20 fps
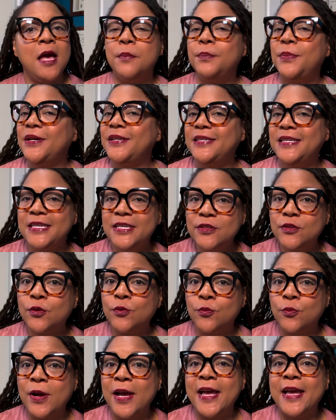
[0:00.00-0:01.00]
but either
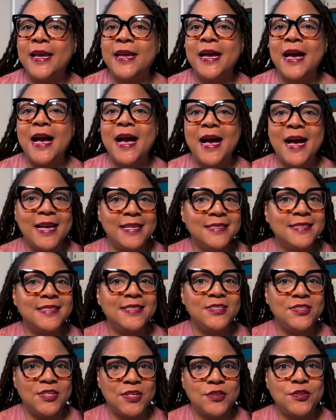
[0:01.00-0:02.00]
way, I'd
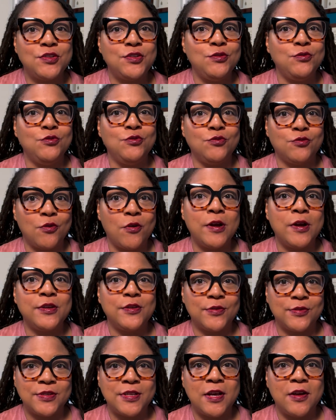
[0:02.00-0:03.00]
suggest you draw it
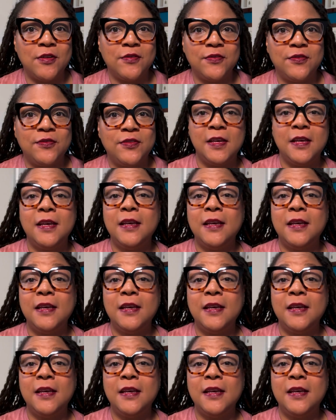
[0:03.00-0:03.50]
yourself.